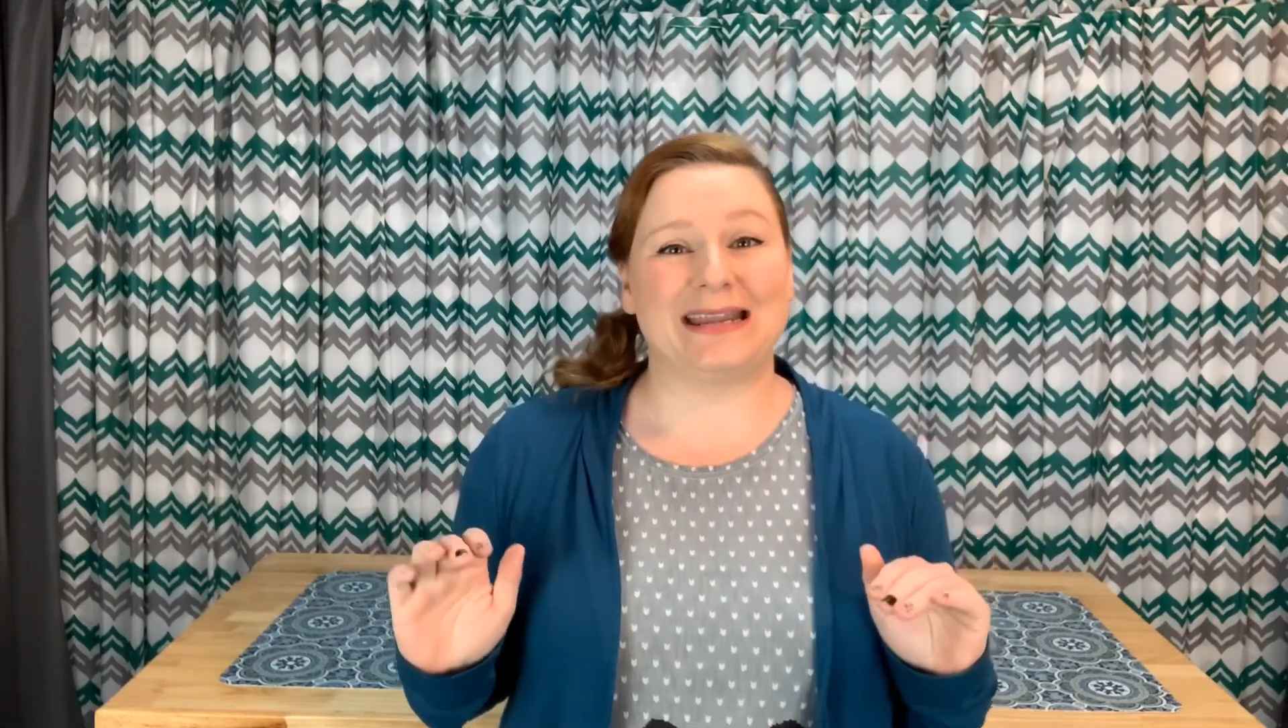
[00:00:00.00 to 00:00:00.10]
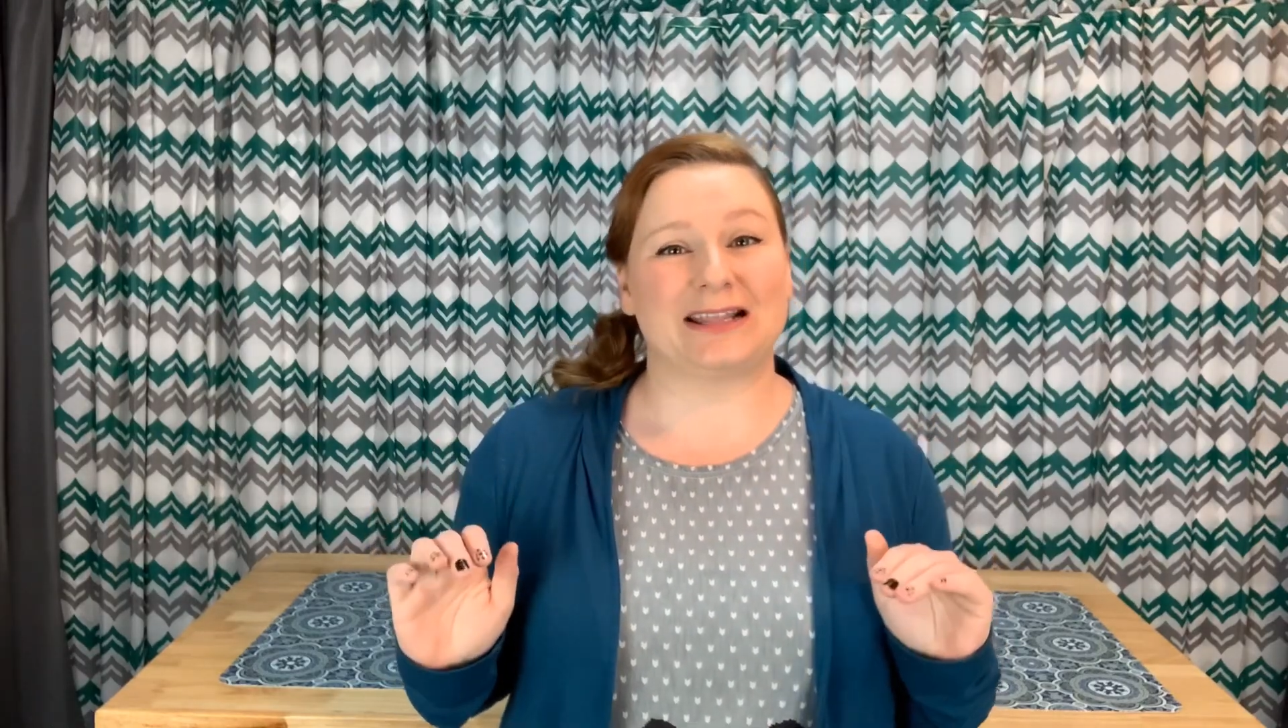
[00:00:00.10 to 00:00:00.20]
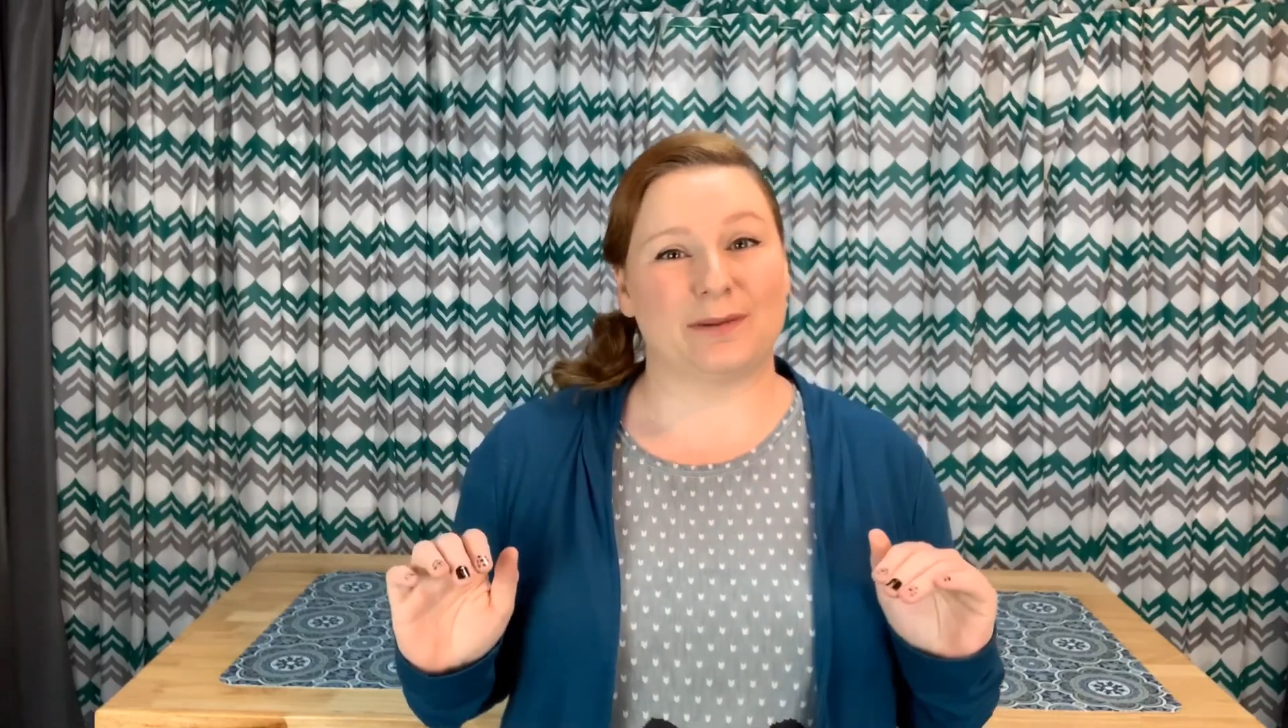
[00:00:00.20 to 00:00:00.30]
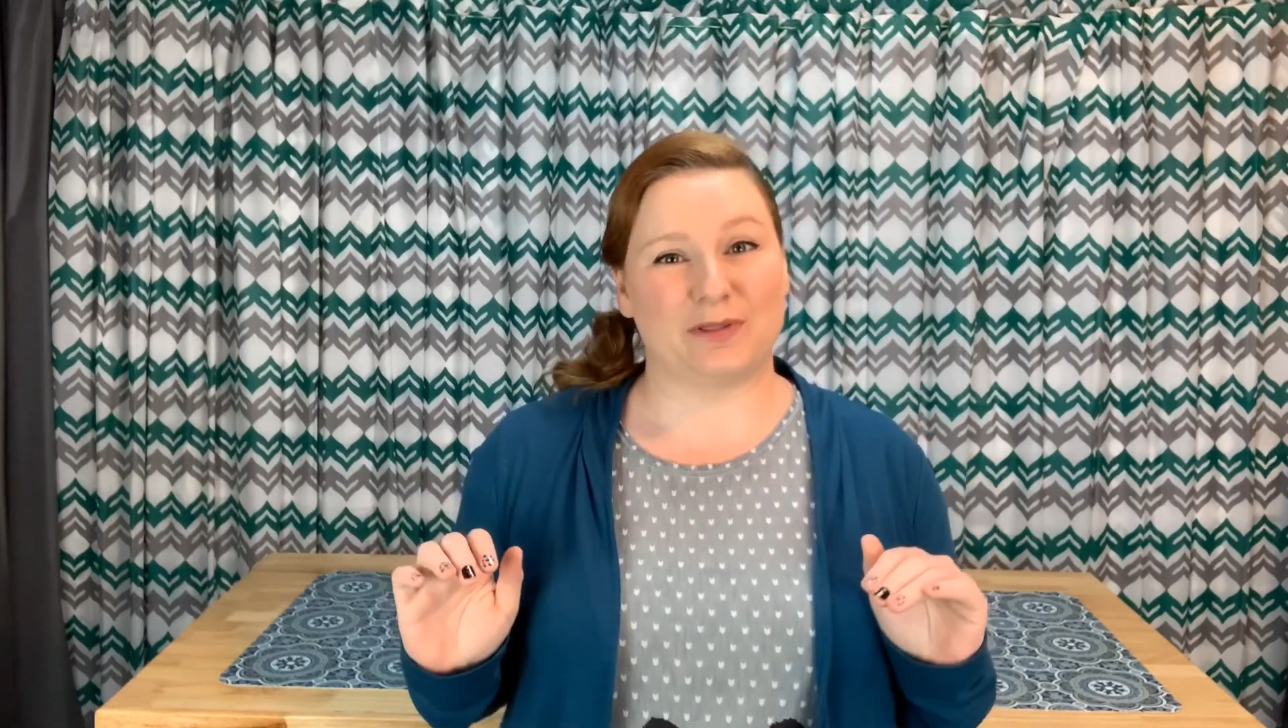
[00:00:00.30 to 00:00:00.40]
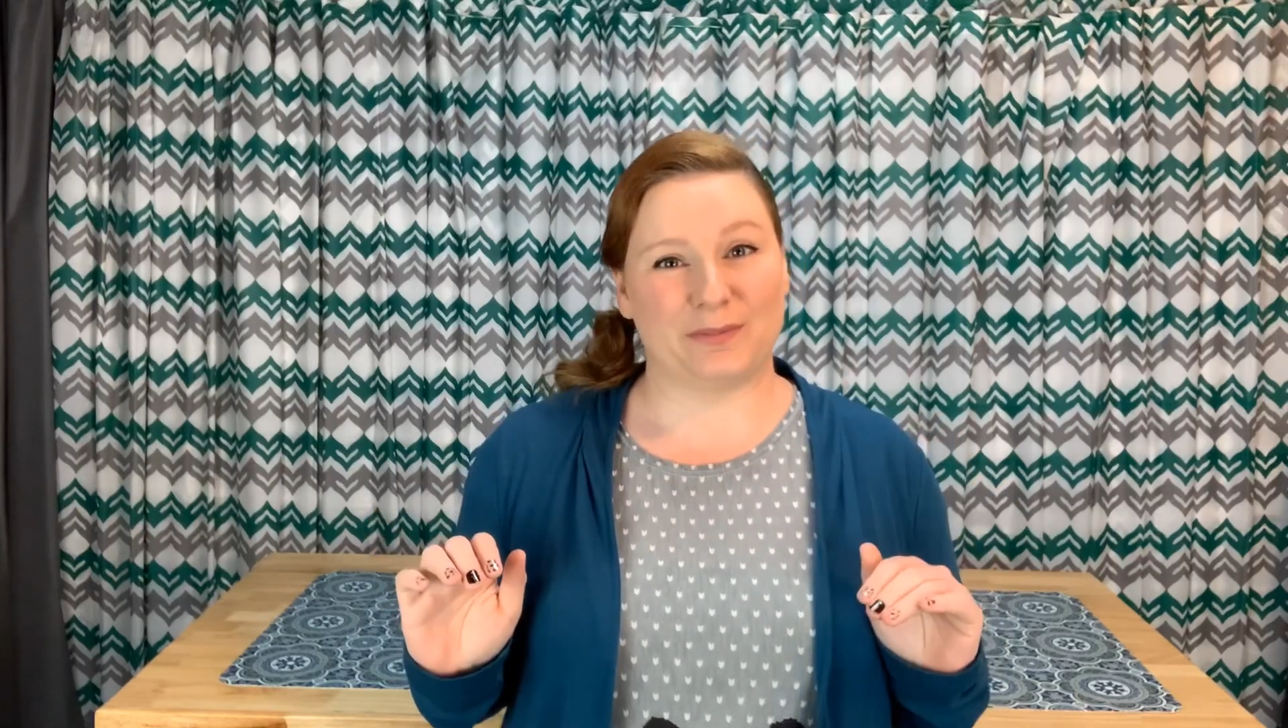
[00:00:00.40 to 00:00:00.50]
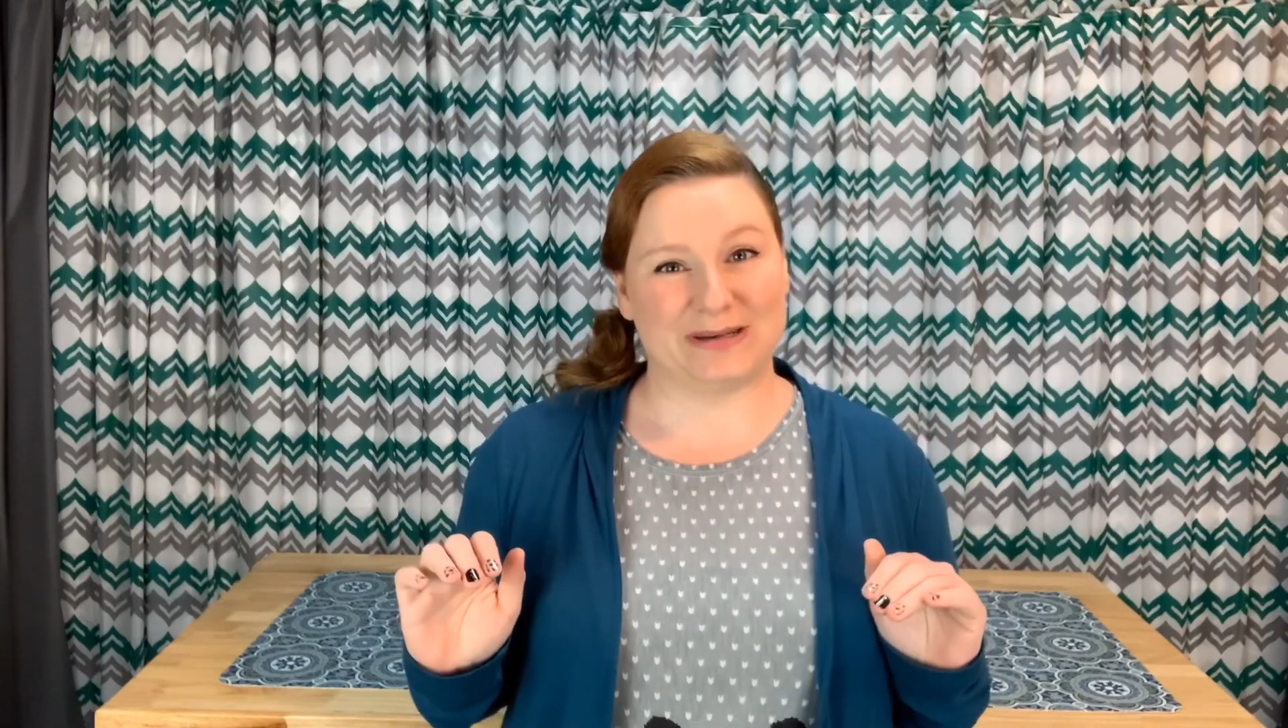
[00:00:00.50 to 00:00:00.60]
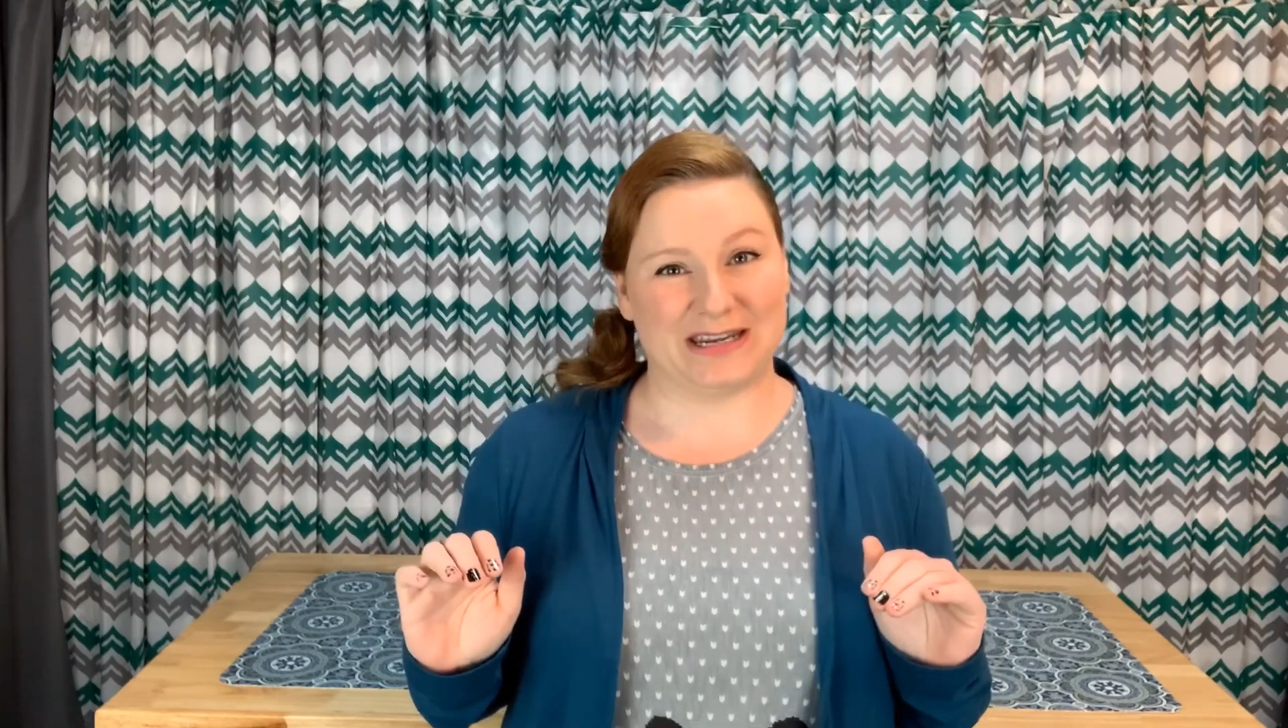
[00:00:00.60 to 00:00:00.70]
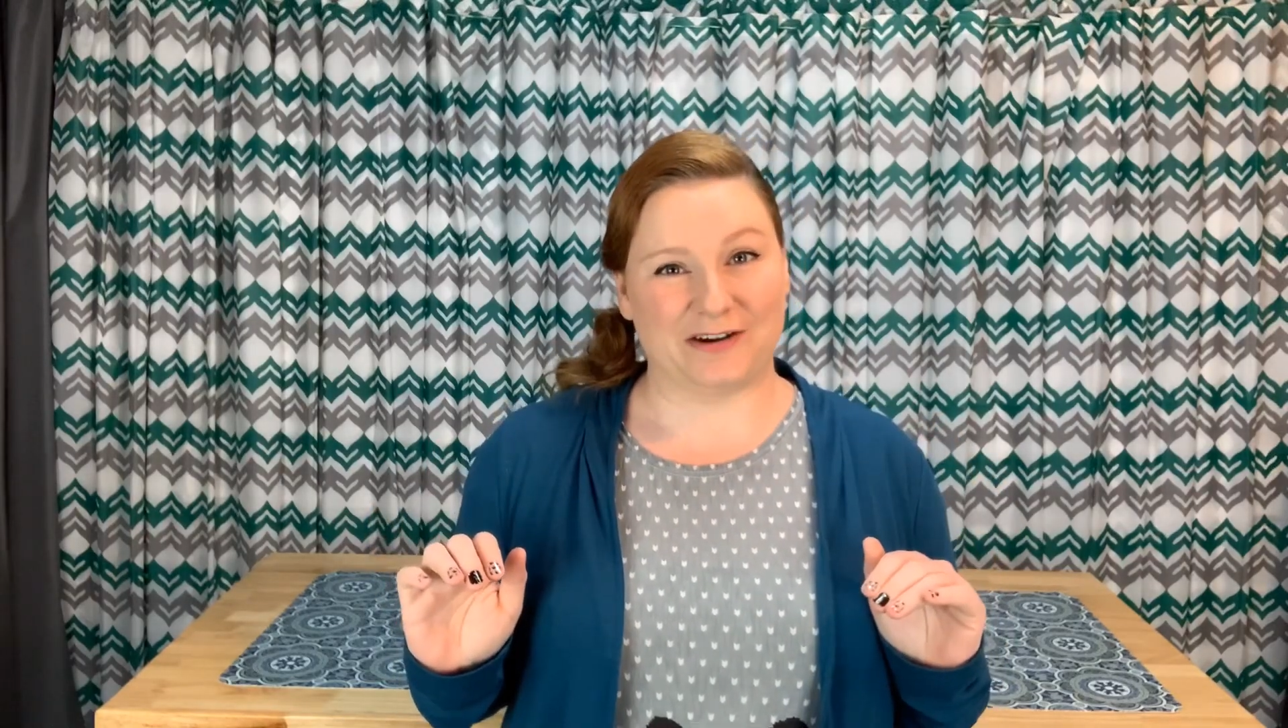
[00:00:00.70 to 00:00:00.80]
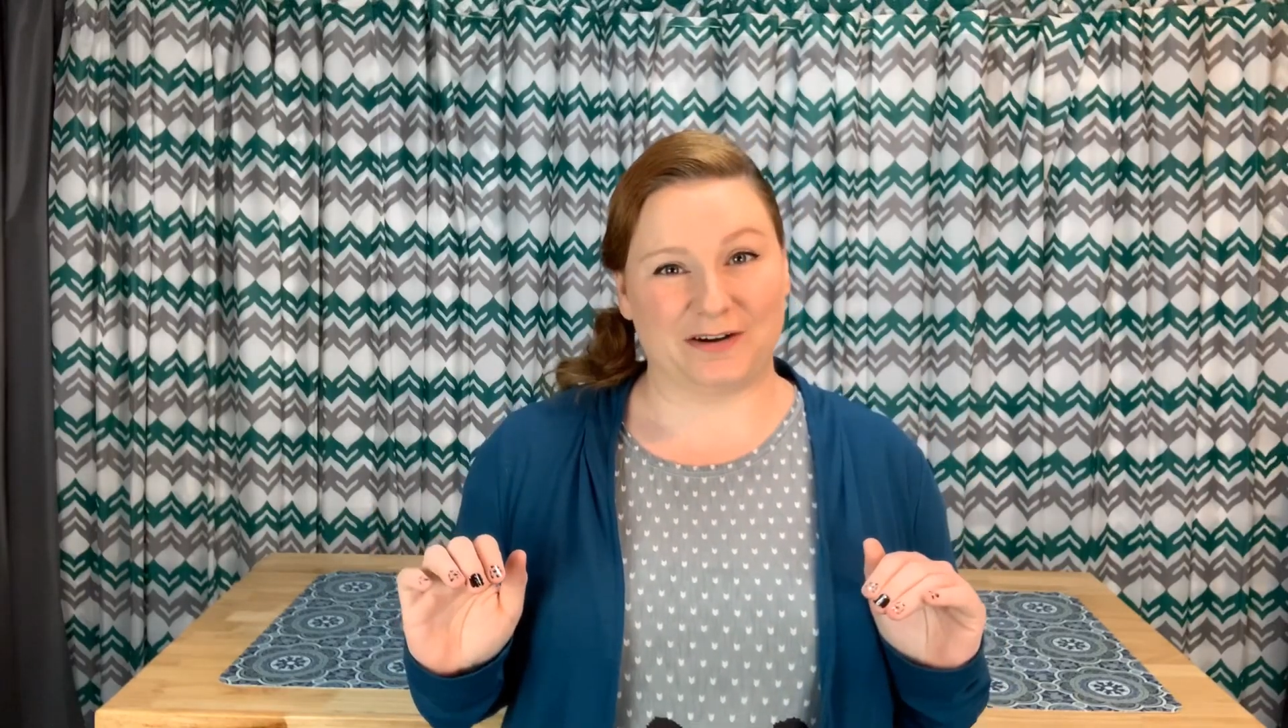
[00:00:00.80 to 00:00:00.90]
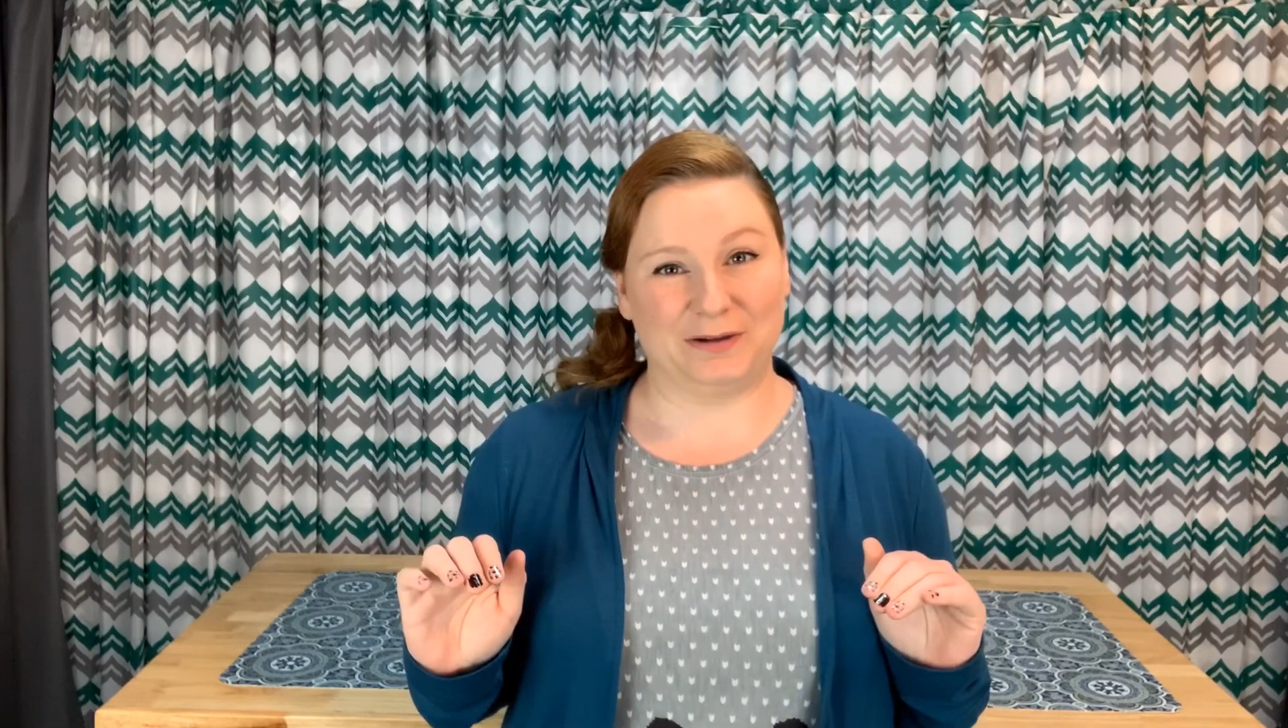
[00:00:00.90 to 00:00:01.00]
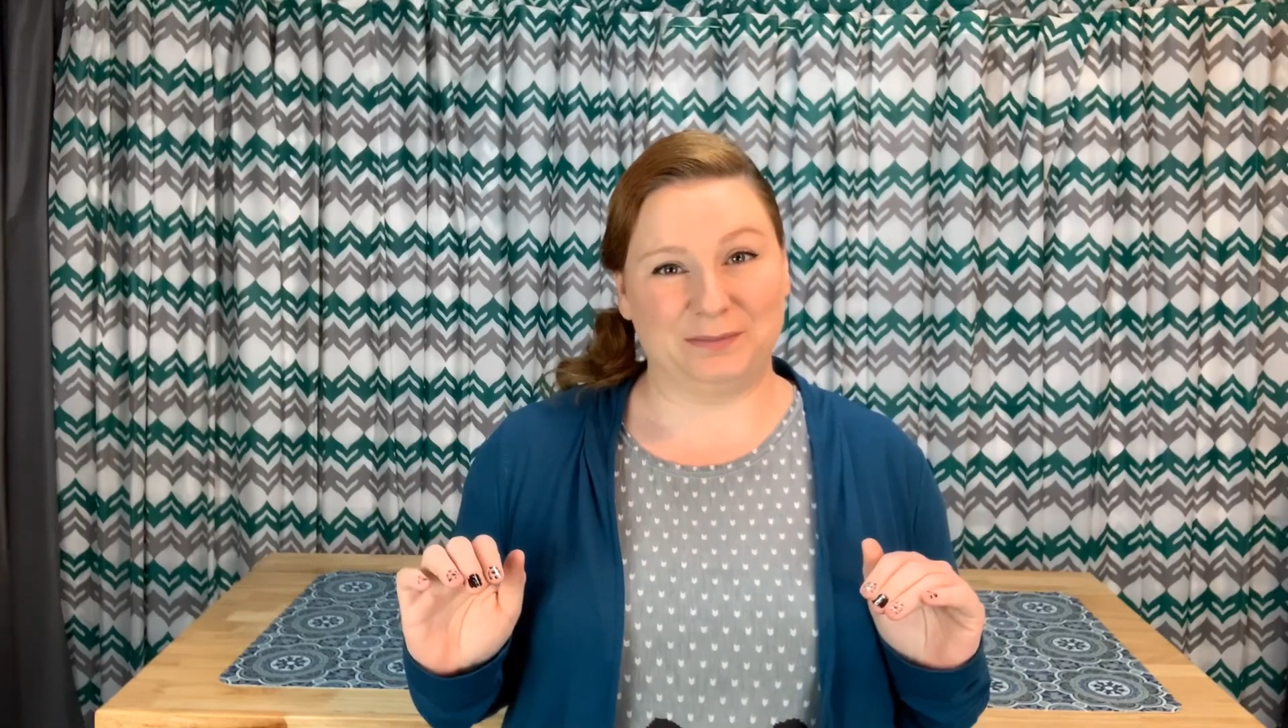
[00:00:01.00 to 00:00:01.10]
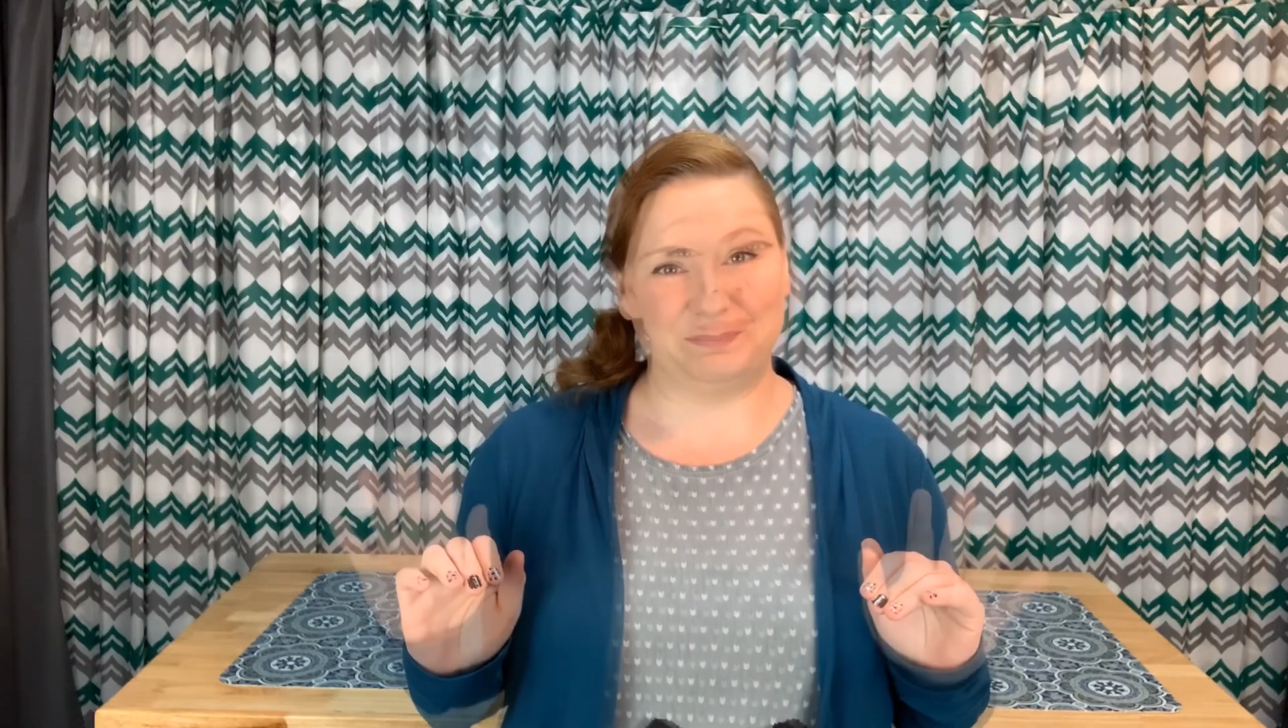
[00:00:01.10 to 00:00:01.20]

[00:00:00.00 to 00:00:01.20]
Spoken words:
some of the material.